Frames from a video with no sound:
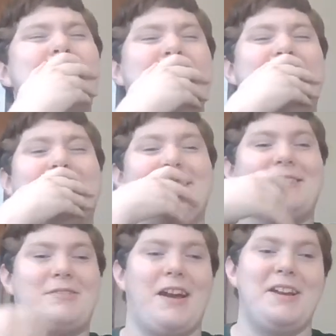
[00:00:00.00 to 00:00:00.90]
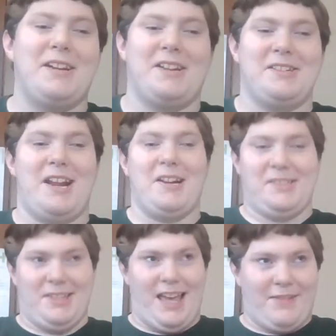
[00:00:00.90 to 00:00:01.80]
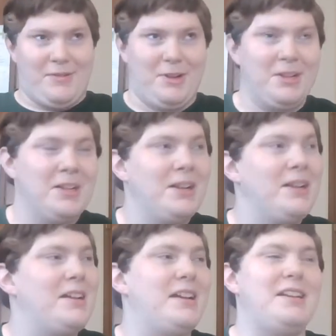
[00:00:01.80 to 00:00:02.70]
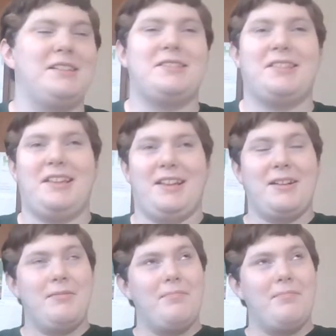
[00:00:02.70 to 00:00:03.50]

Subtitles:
he's just trying to contain his laughter. And he's like,